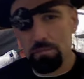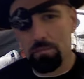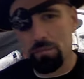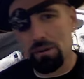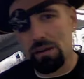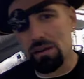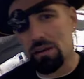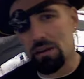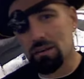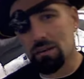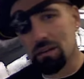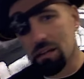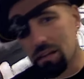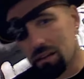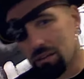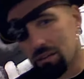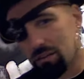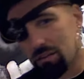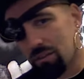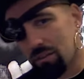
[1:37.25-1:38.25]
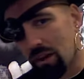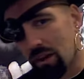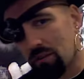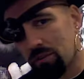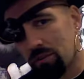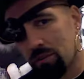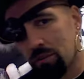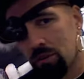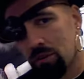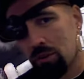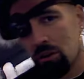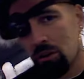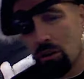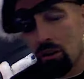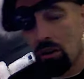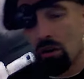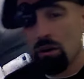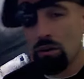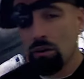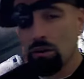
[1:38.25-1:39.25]
bringing unneeded stuff,
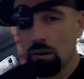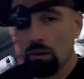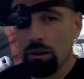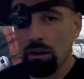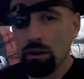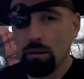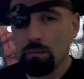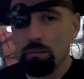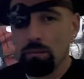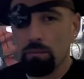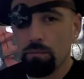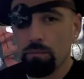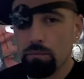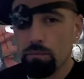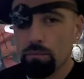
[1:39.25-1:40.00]
or you end up